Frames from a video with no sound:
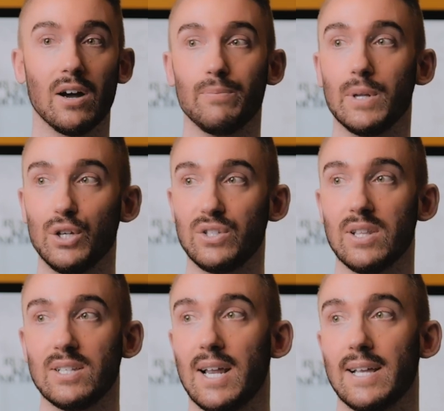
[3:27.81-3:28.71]
I've been
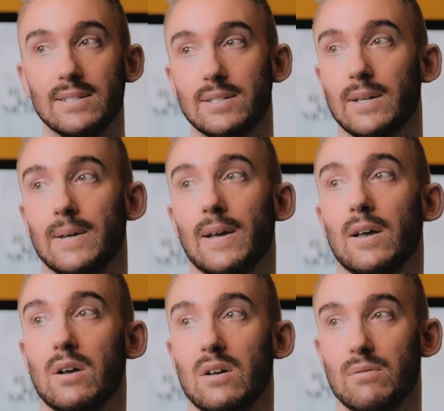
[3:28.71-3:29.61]
using this lens
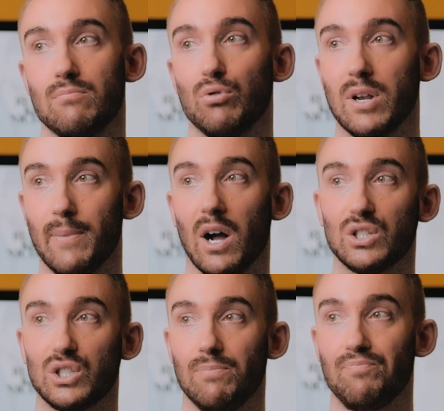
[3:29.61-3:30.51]
pretty
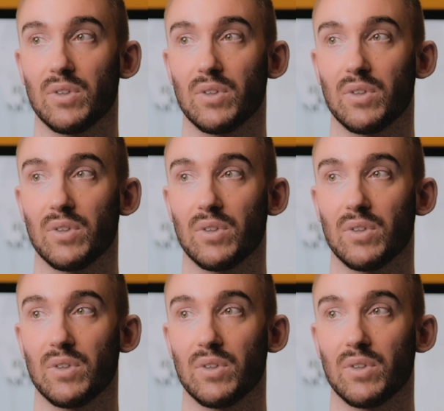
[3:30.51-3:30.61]
much